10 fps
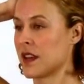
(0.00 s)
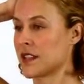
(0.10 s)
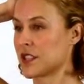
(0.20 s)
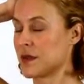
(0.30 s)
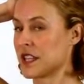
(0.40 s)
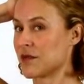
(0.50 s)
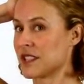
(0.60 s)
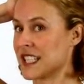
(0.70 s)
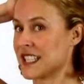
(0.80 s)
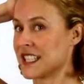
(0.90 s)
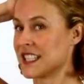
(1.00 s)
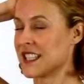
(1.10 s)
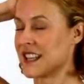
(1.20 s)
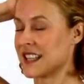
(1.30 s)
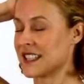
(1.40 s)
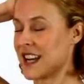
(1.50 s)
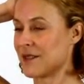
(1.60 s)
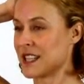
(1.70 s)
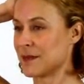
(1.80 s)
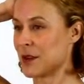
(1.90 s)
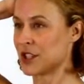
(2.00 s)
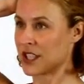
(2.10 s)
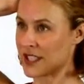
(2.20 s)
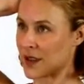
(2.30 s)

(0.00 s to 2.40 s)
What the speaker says: So we can resist that sideways motion.